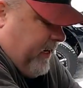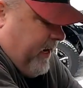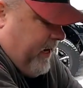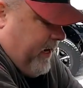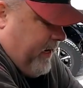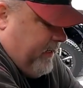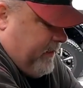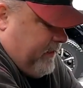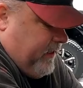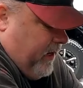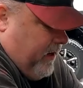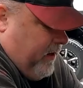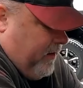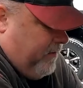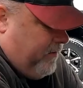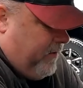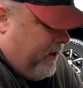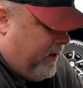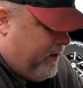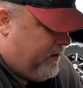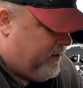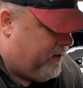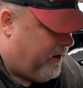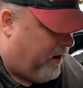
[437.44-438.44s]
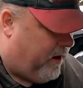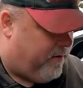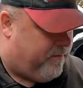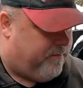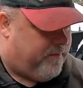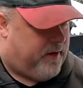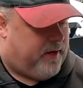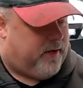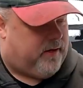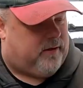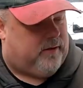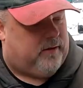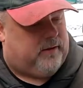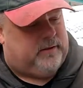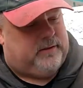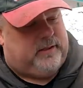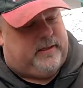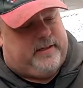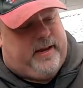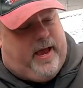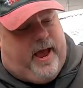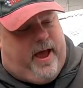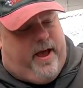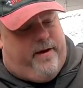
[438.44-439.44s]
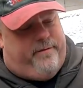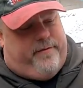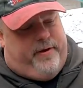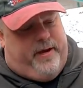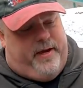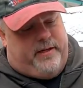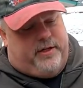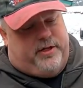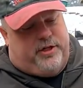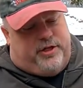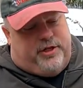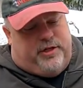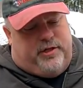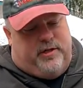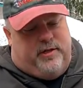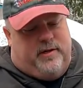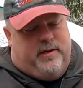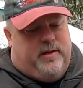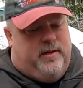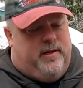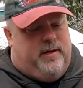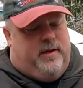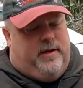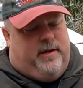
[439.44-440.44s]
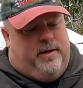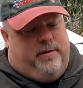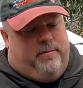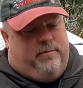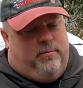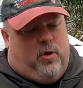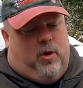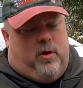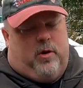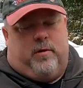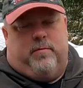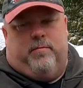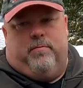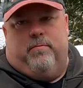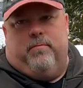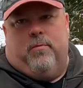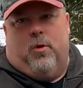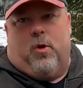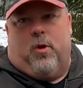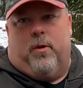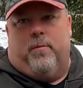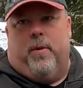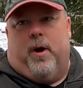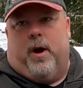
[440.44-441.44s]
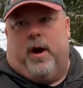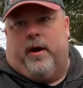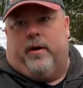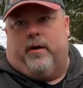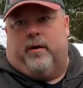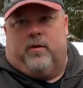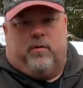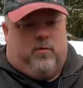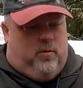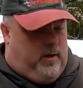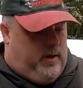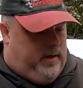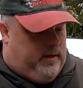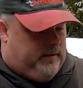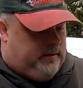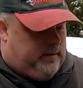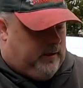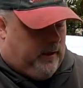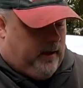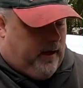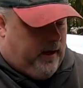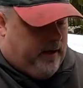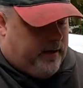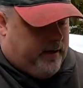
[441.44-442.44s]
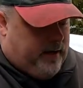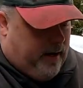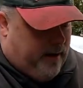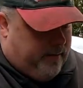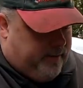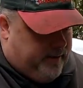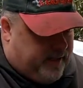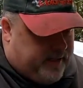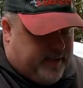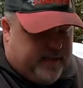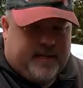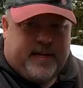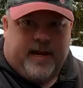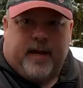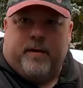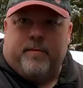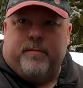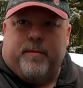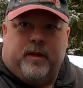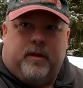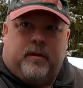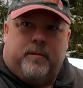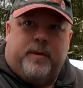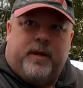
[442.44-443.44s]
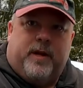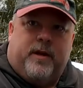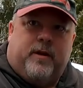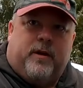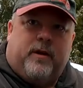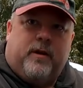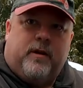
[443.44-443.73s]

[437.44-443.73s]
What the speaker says: size on vehicles is a 1/2 inch. More modern ones, a lot of times it's 10 millimeter.